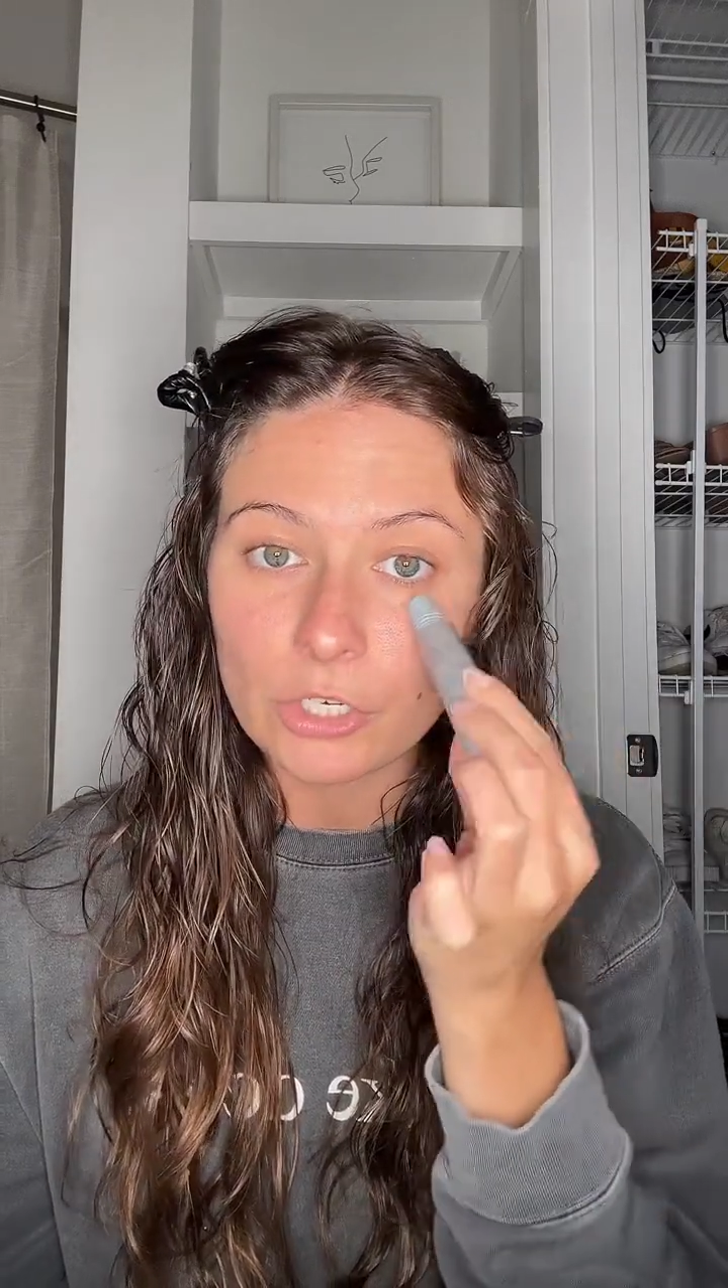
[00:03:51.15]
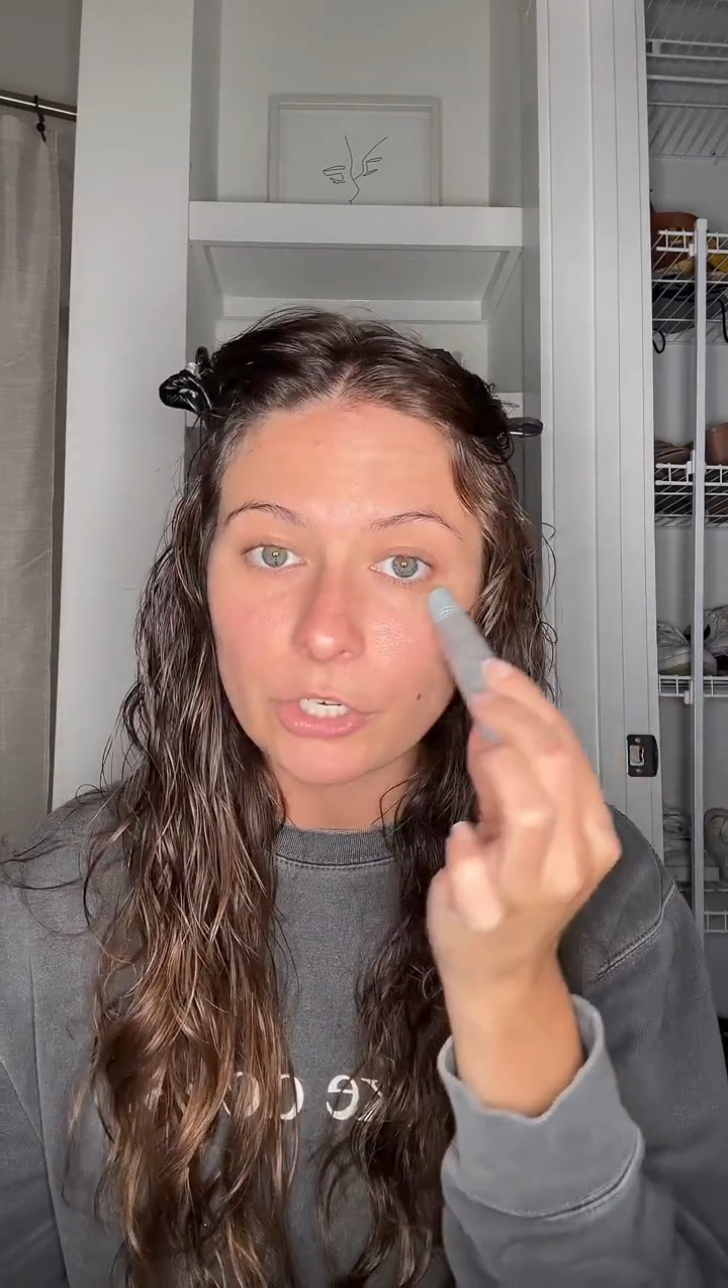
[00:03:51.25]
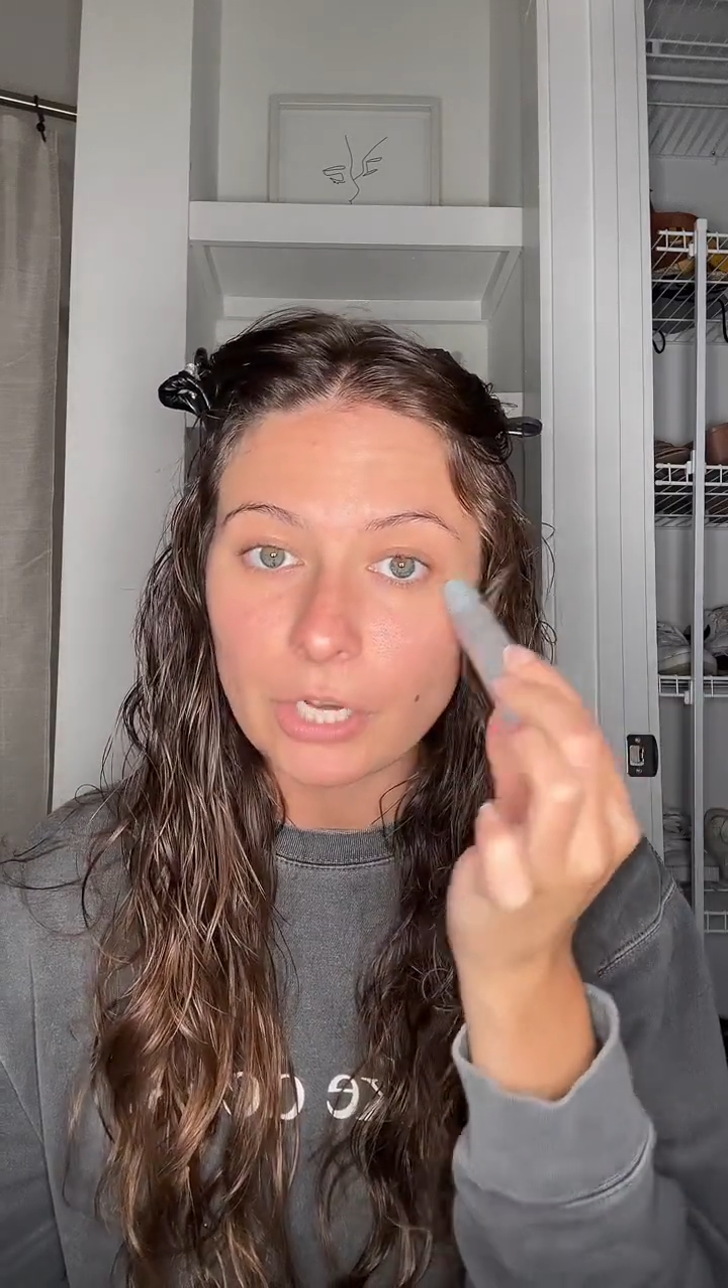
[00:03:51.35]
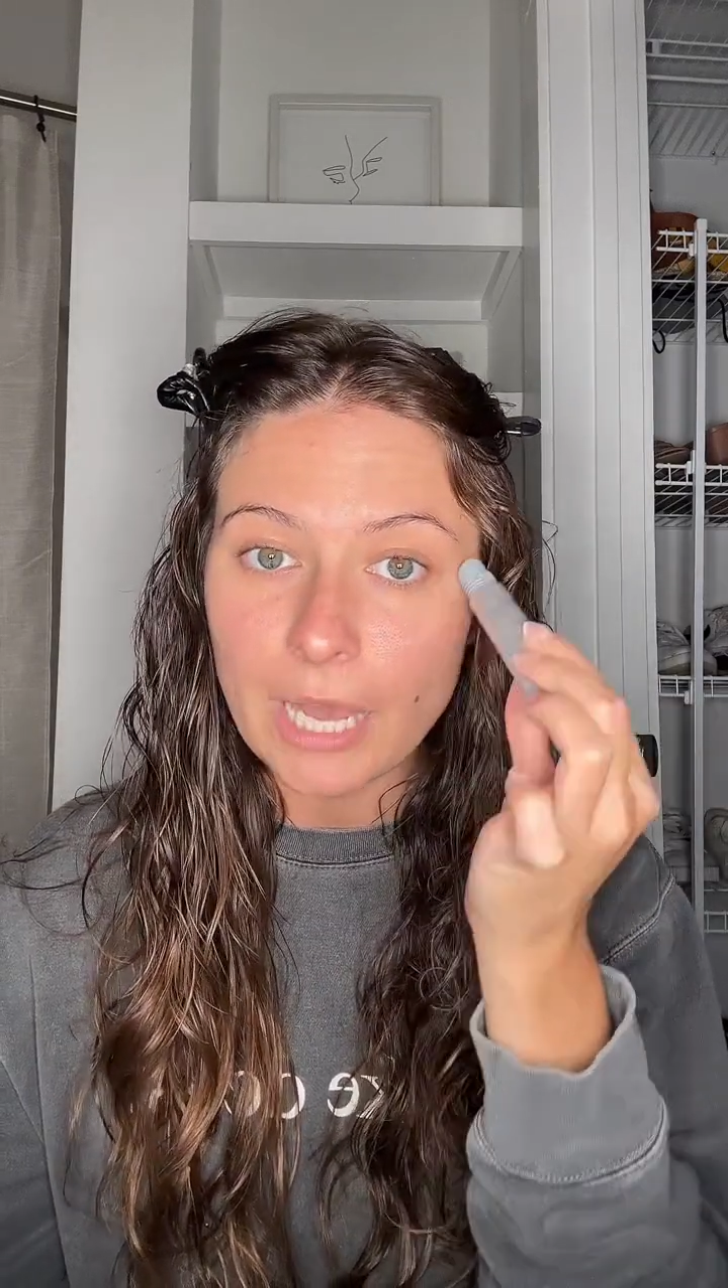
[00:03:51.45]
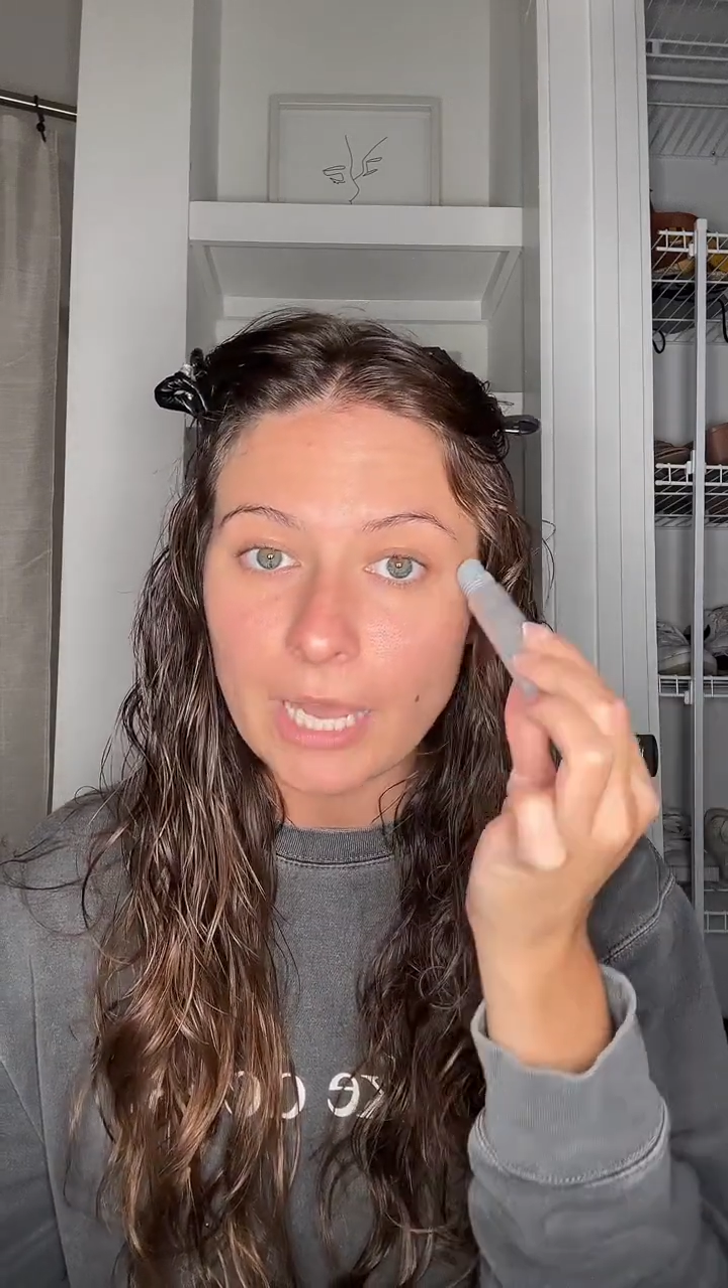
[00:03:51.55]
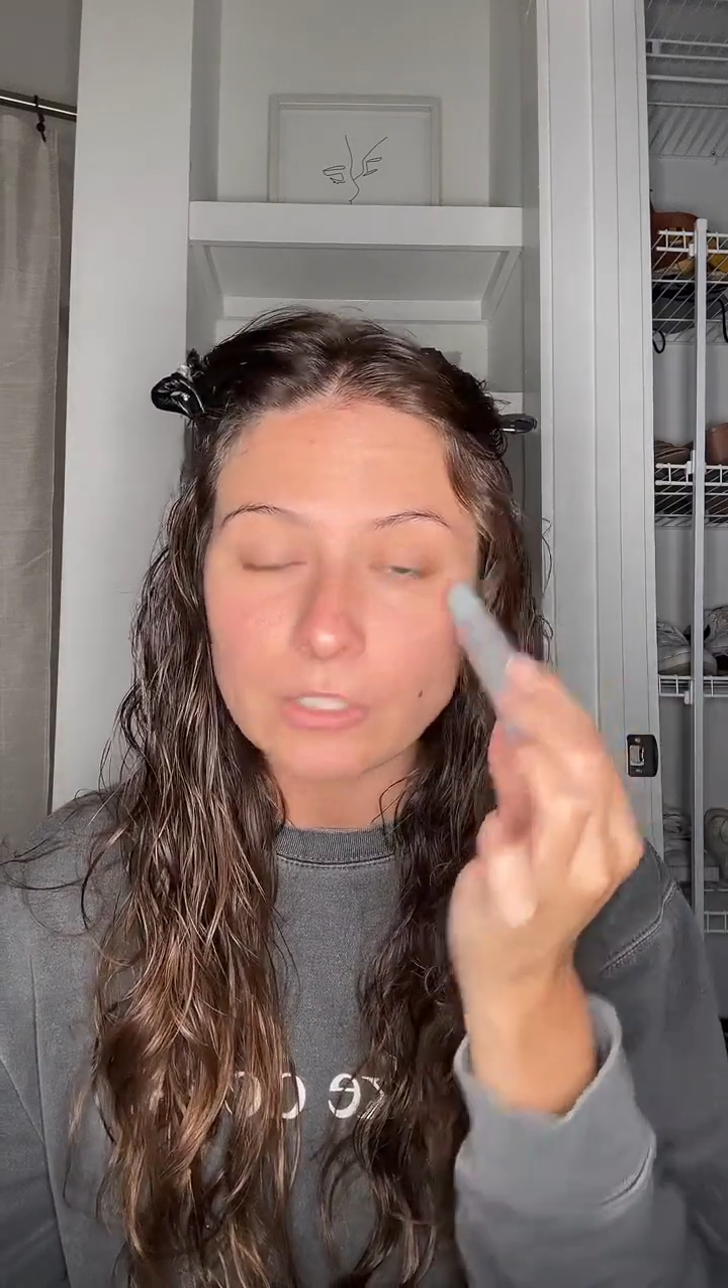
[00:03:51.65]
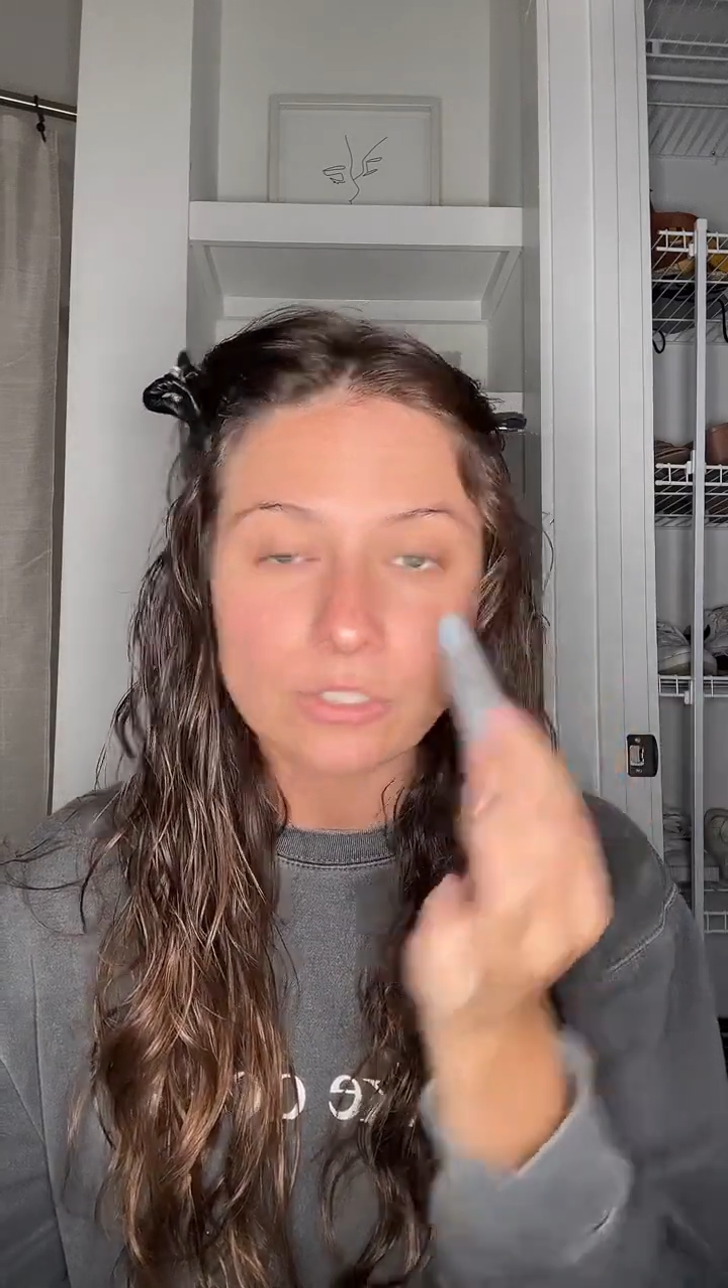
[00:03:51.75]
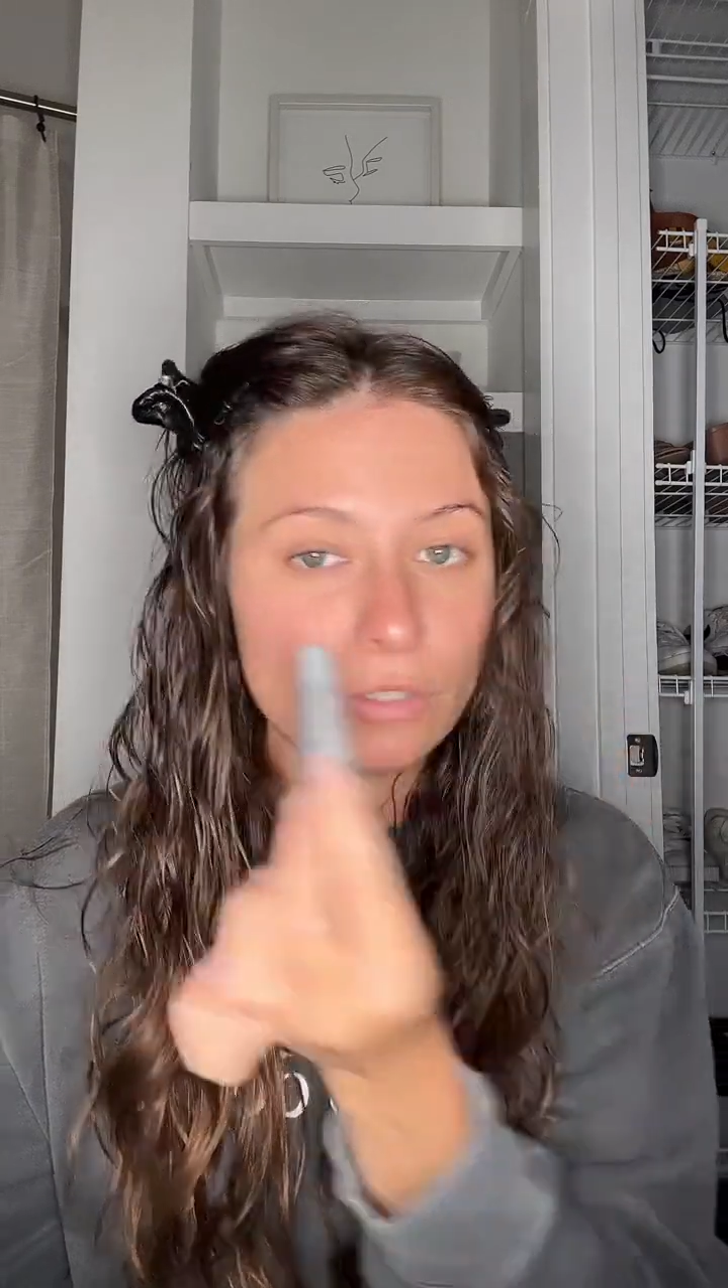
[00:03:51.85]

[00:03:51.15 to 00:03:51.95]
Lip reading: under your eyes,